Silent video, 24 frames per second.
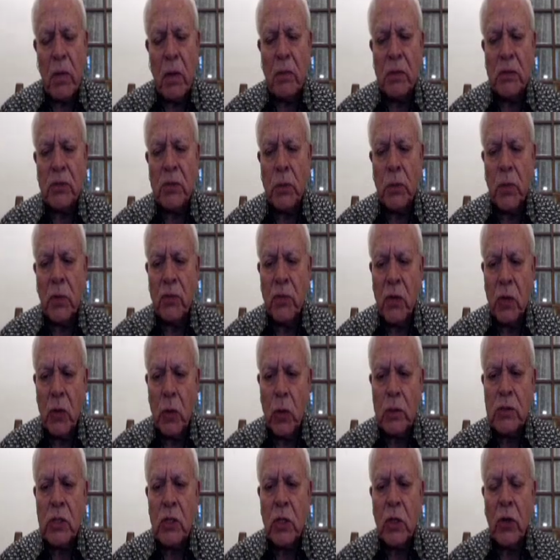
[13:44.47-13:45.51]
membership of the
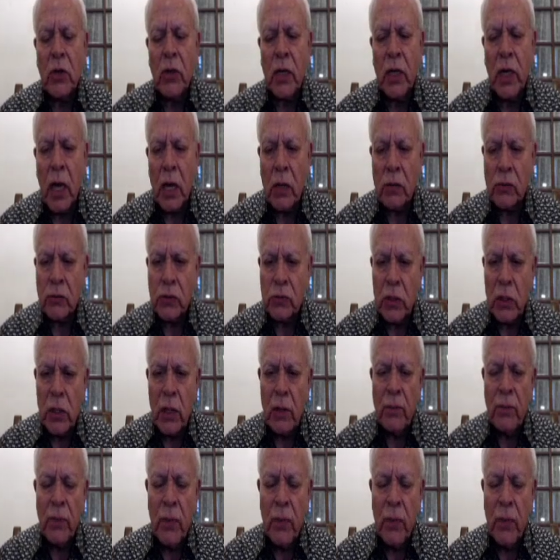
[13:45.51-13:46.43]
UN Security Council